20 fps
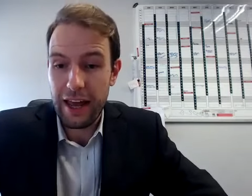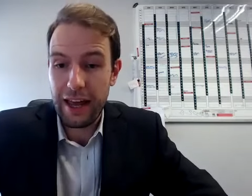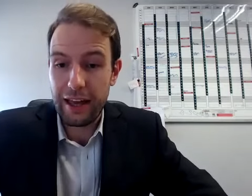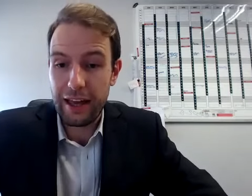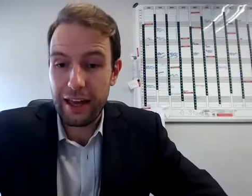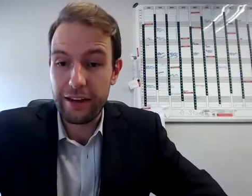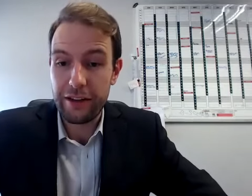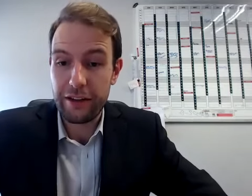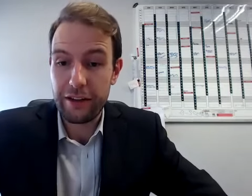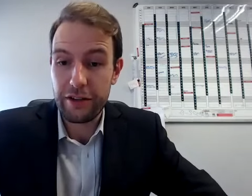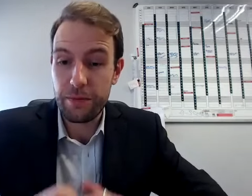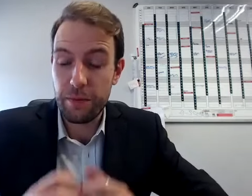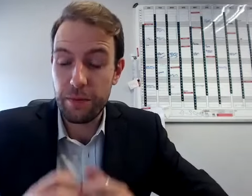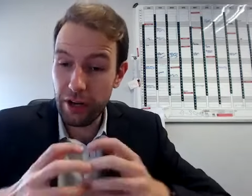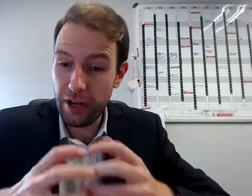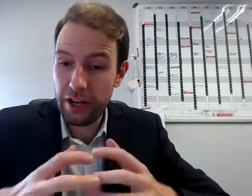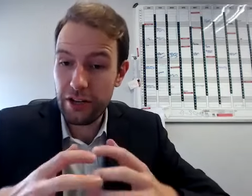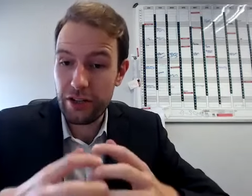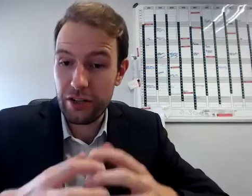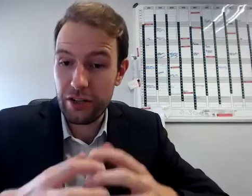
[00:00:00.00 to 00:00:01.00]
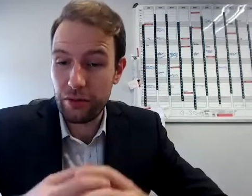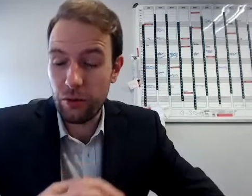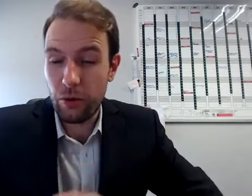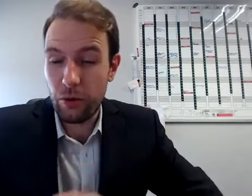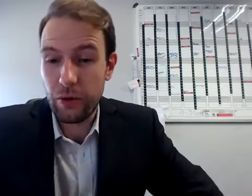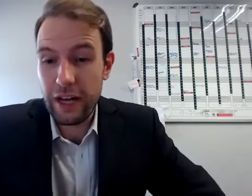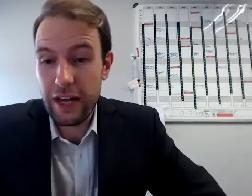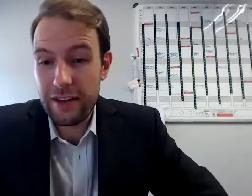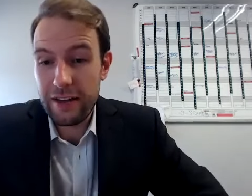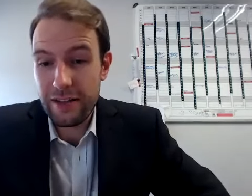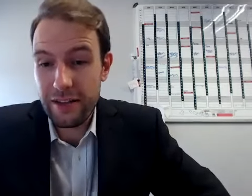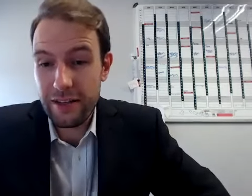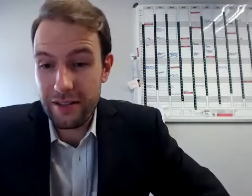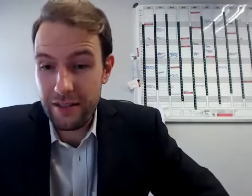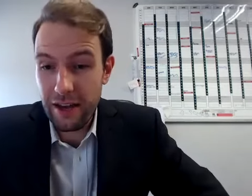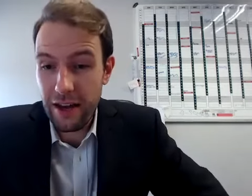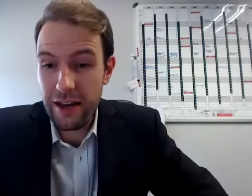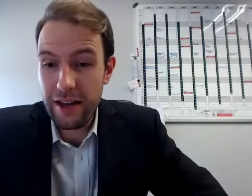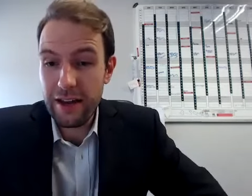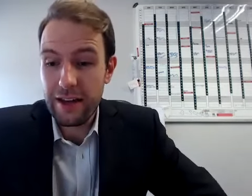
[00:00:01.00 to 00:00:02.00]
And a spoliation order, as I
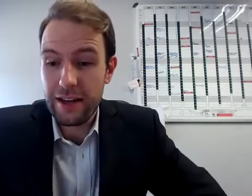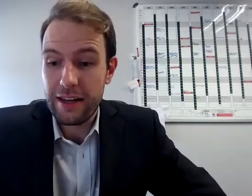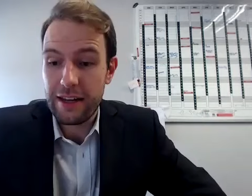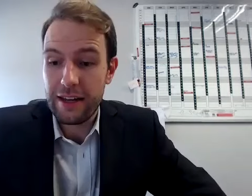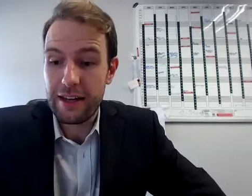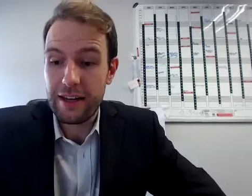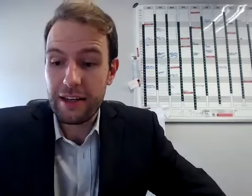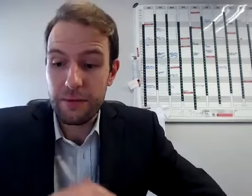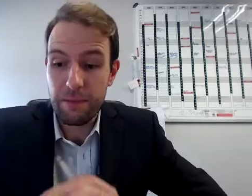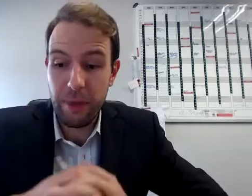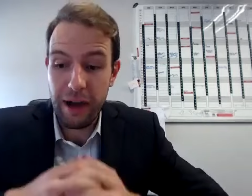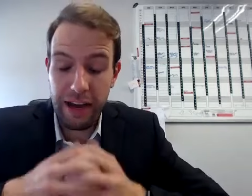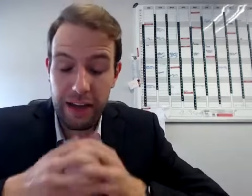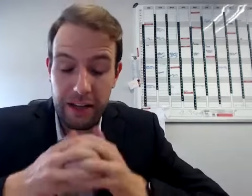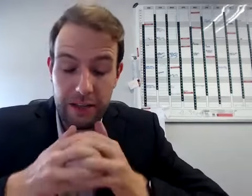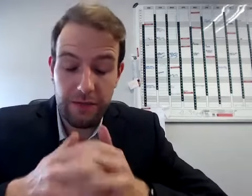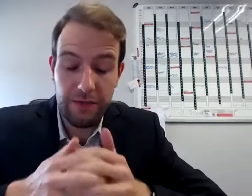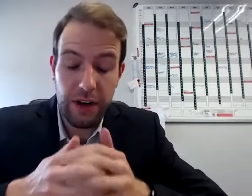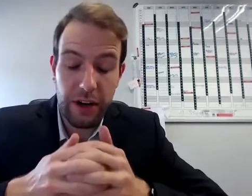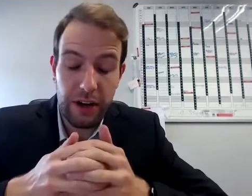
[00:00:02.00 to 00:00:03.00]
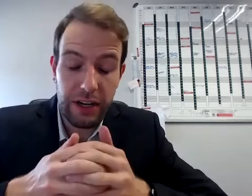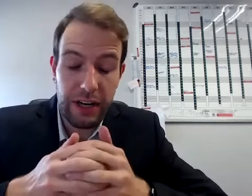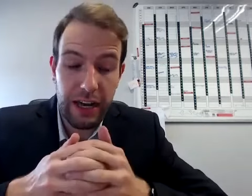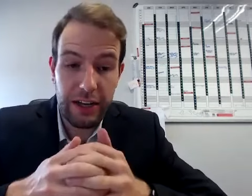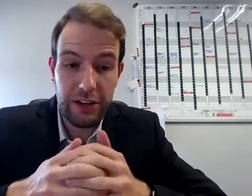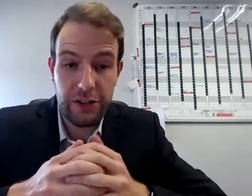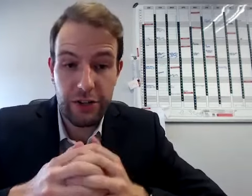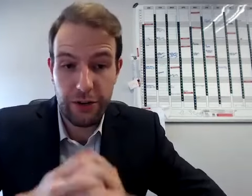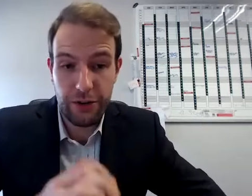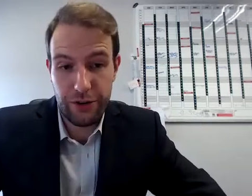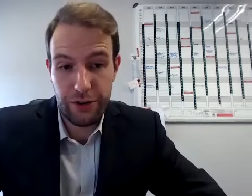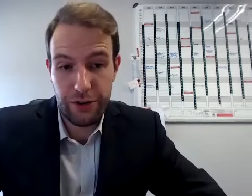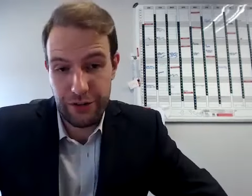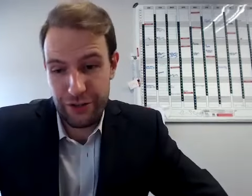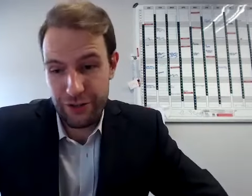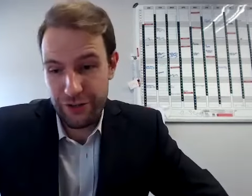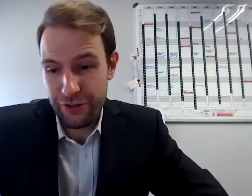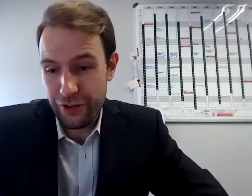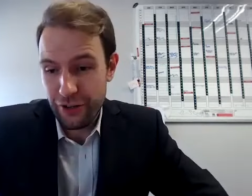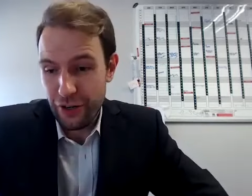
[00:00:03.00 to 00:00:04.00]
say, is by its very nature
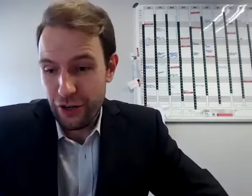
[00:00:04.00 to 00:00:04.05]
urgent.